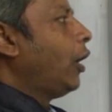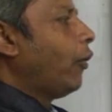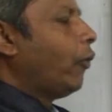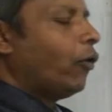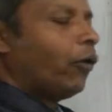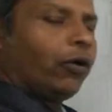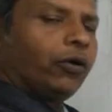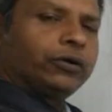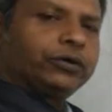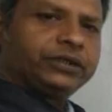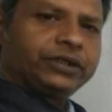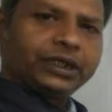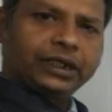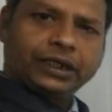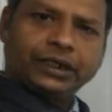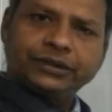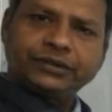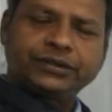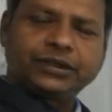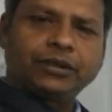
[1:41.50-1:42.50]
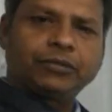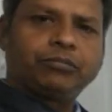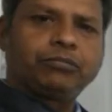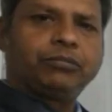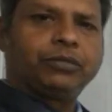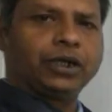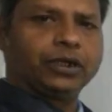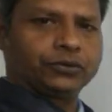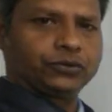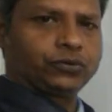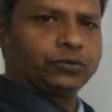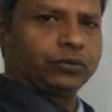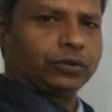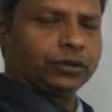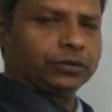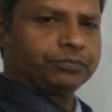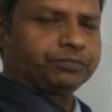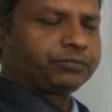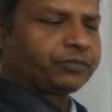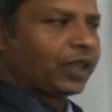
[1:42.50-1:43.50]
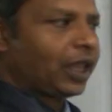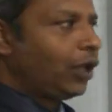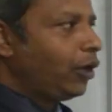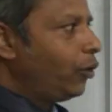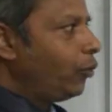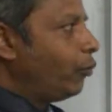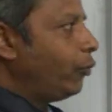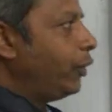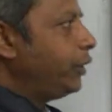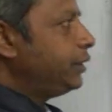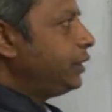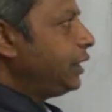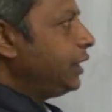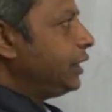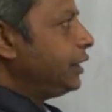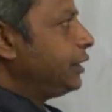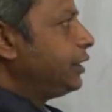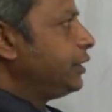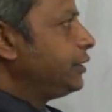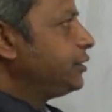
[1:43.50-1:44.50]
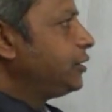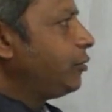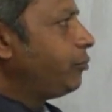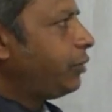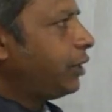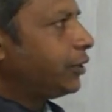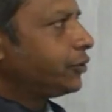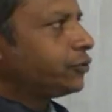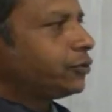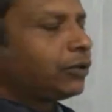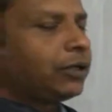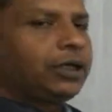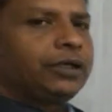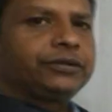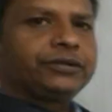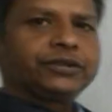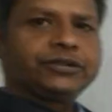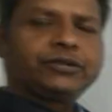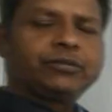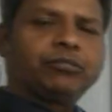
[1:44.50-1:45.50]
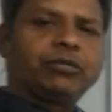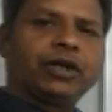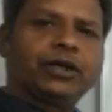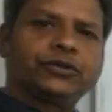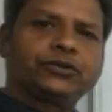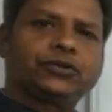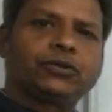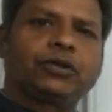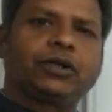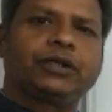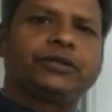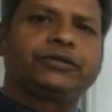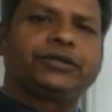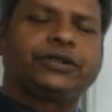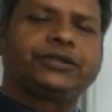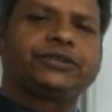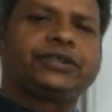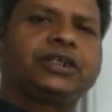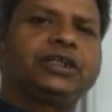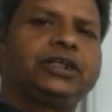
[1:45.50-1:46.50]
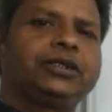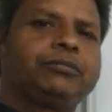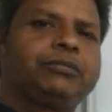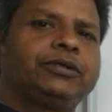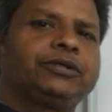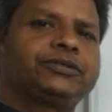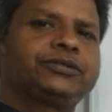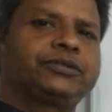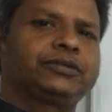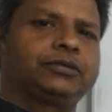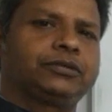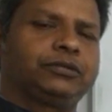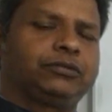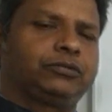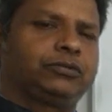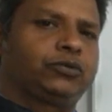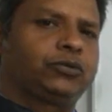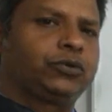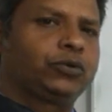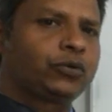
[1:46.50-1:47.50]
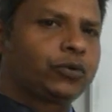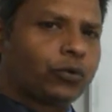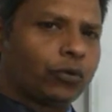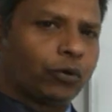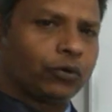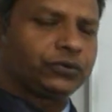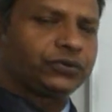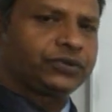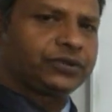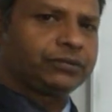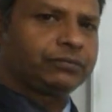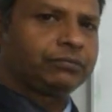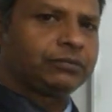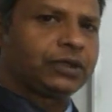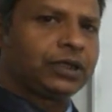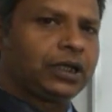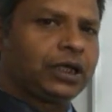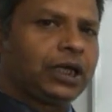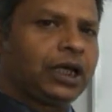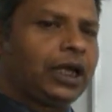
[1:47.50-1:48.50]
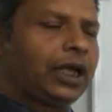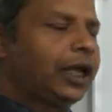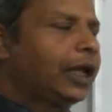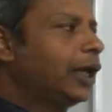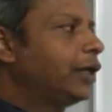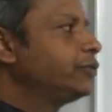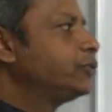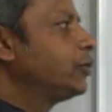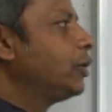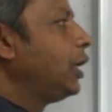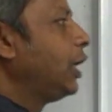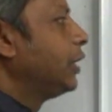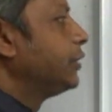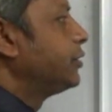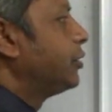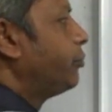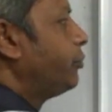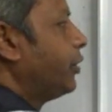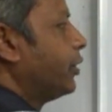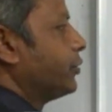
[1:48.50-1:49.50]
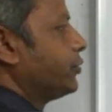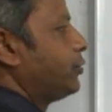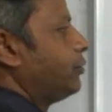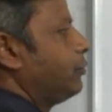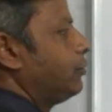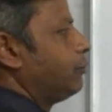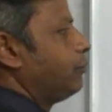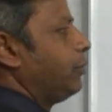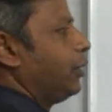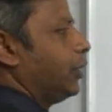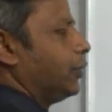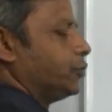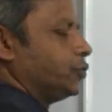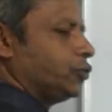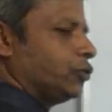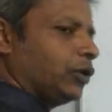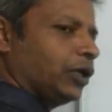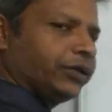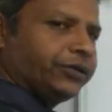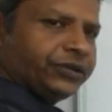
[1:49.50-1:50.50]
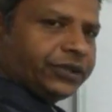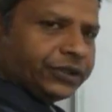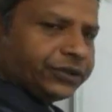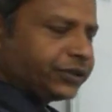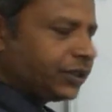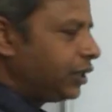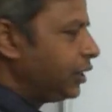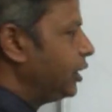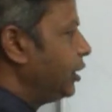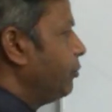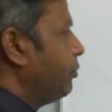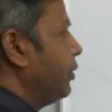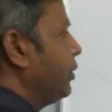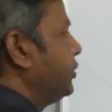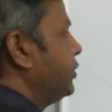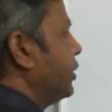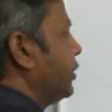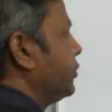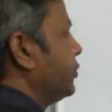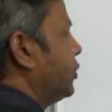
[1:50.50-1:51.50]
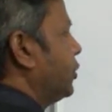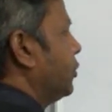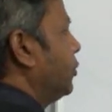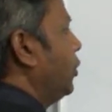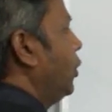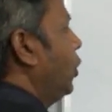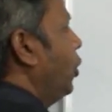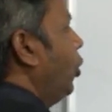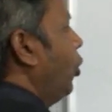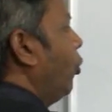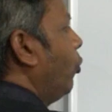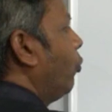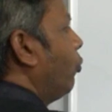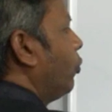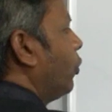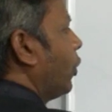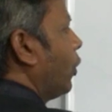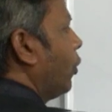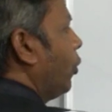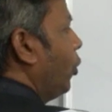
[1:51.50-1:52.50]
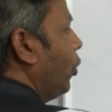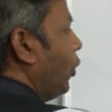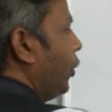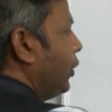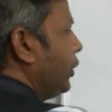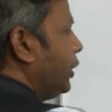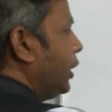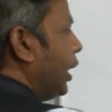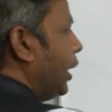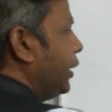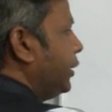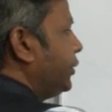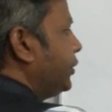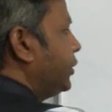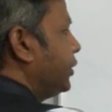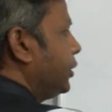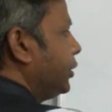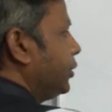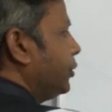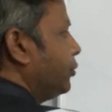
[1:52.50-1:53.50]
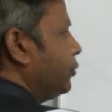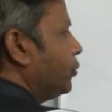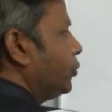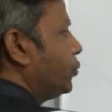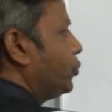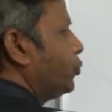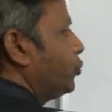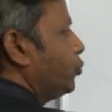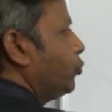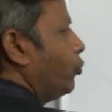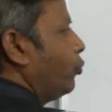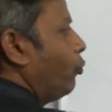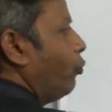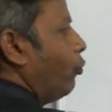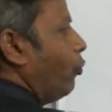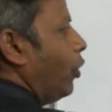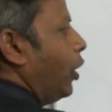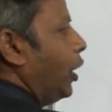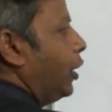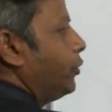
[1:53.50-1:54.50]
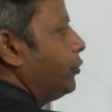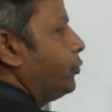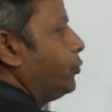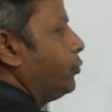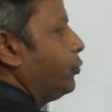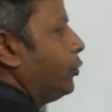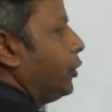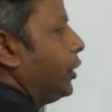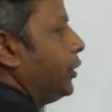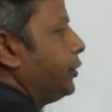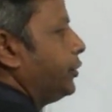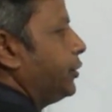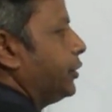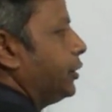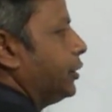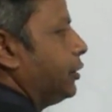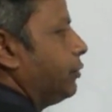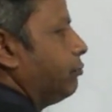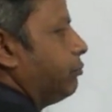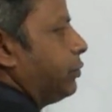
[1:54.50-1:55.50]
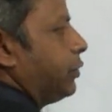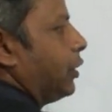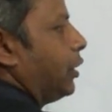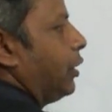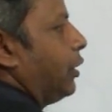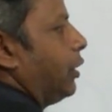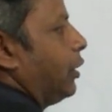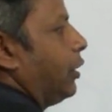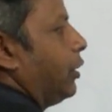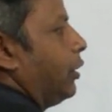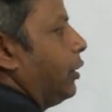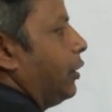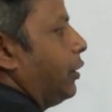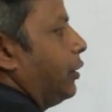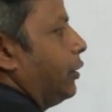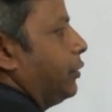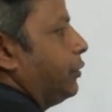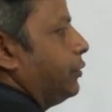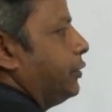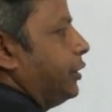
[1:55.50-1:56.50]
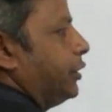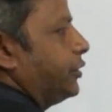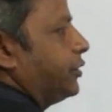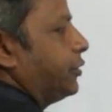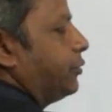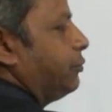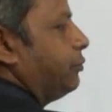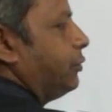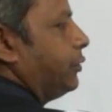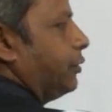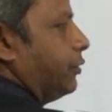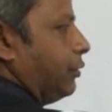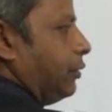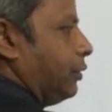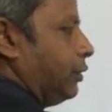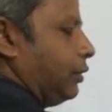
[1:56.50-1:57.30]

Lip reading: or decrease the blood sugar. When they increase the blood sugar, this blood sugar threshold levels cross, as well as the blood sugar threshold level just 80 to 120 decibel.